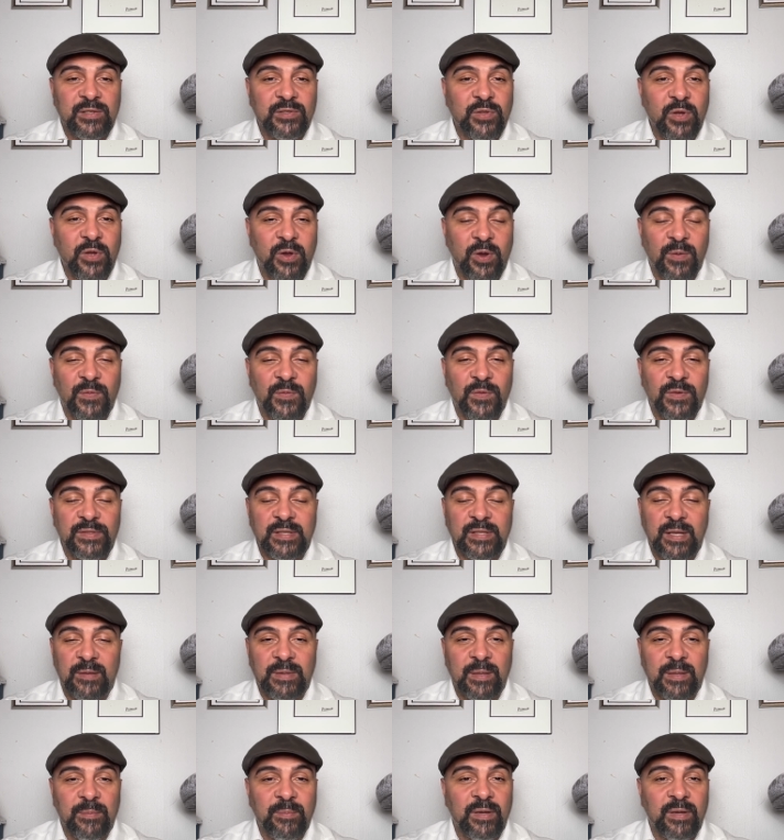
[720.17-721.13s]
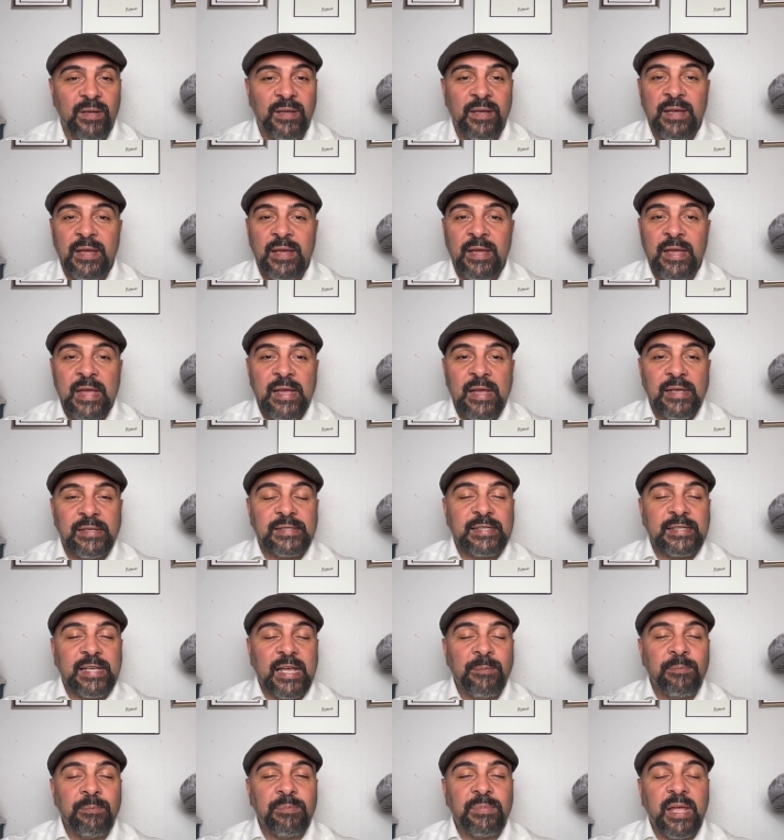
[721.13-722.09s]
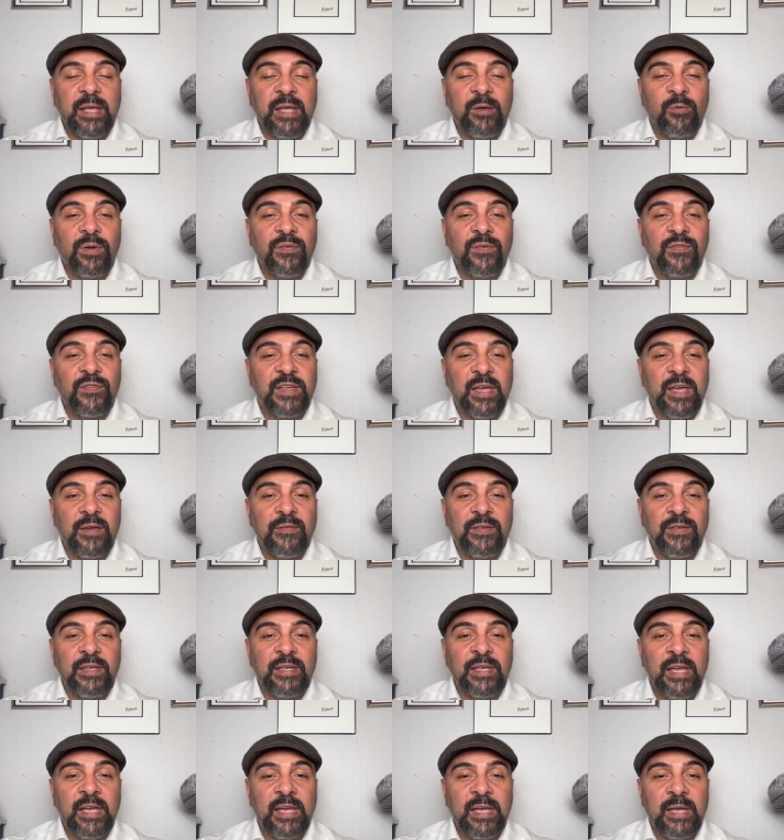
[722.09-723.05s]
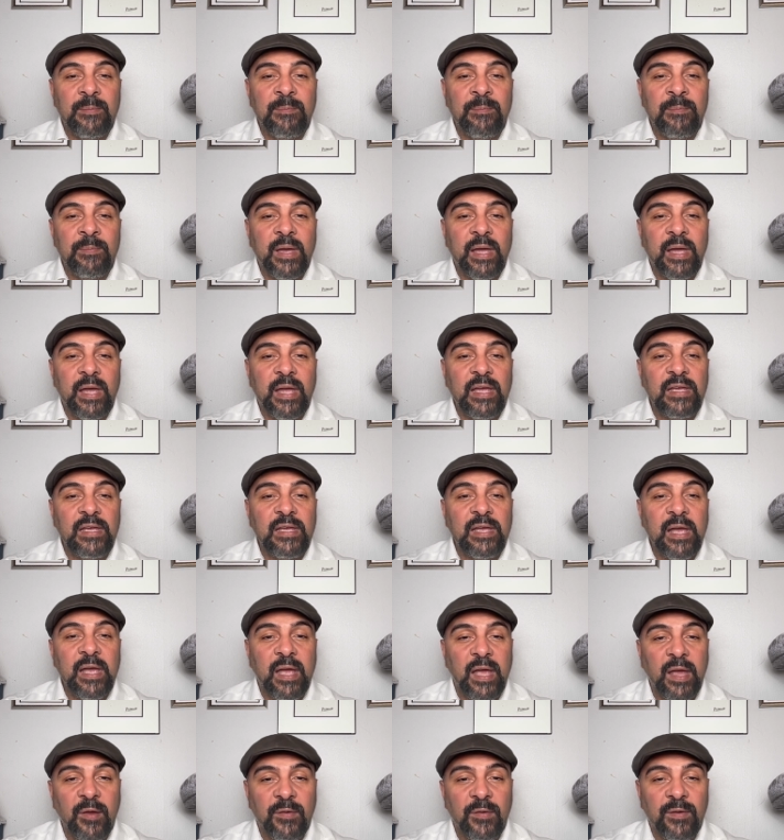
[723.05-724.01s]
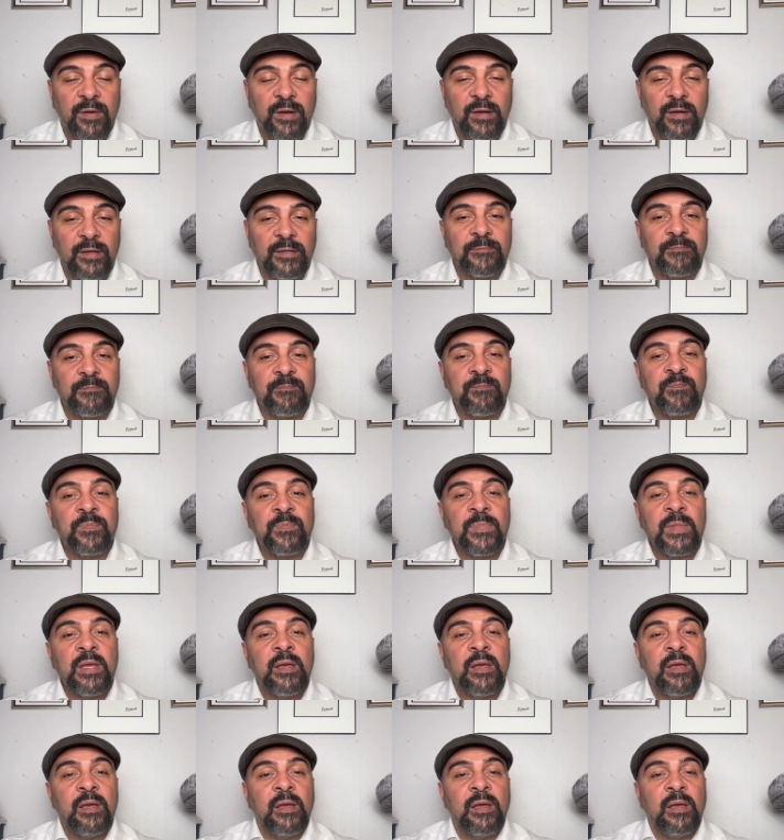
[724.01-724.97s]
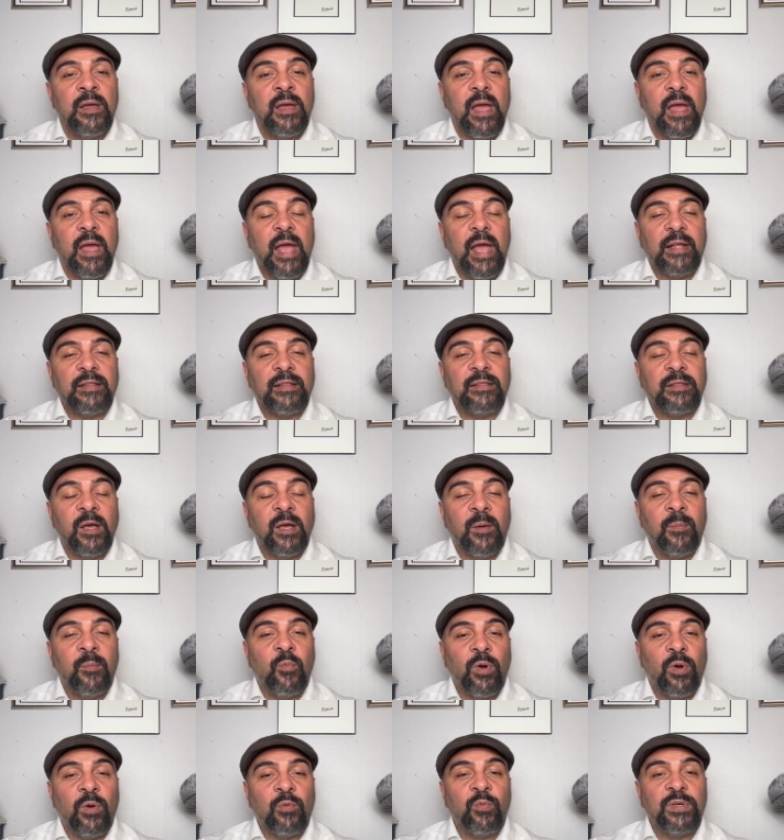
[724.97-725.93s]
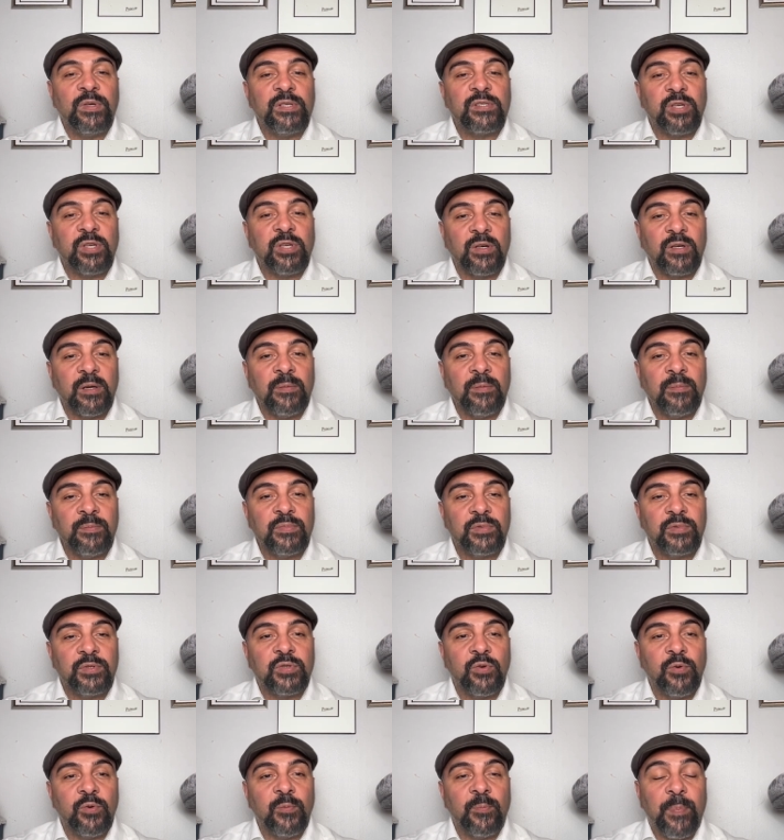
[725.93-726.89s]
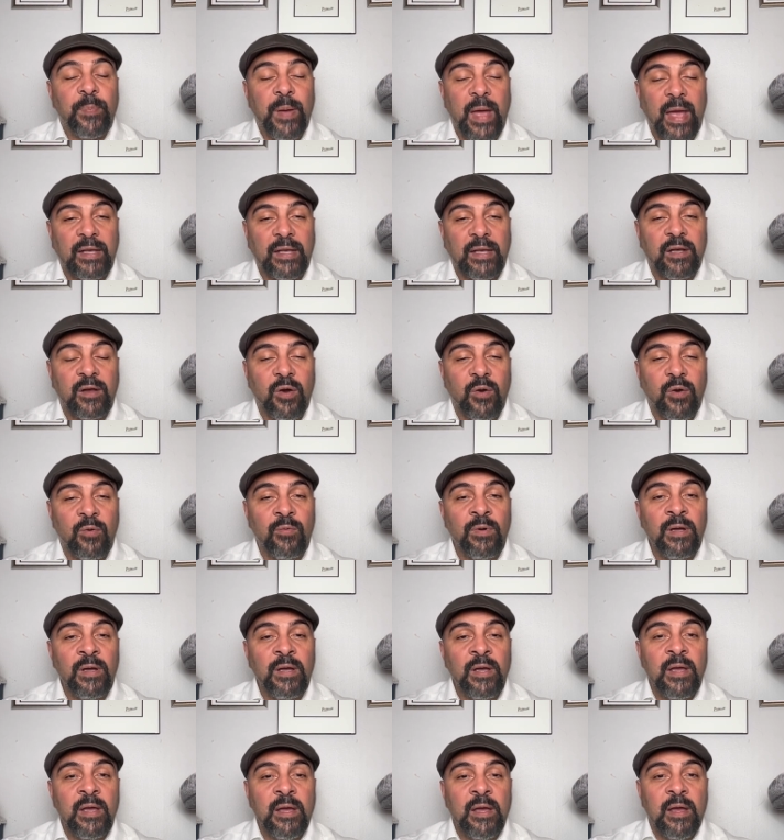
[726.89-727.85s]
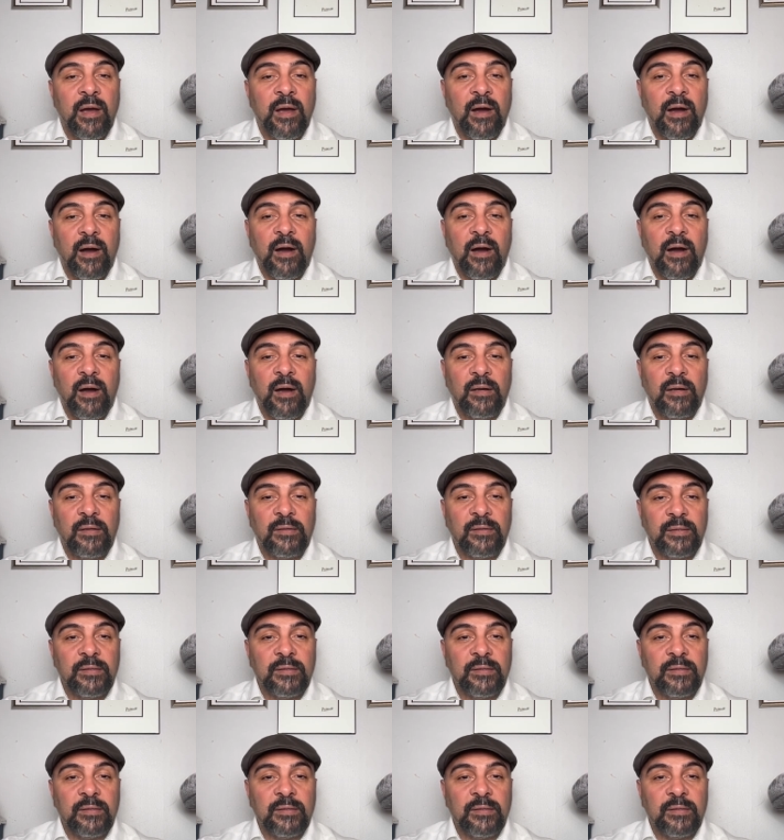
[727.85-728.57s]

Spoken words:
a nerve or something. But same thing with giving him a haircut. And when we took him to Petco, uh,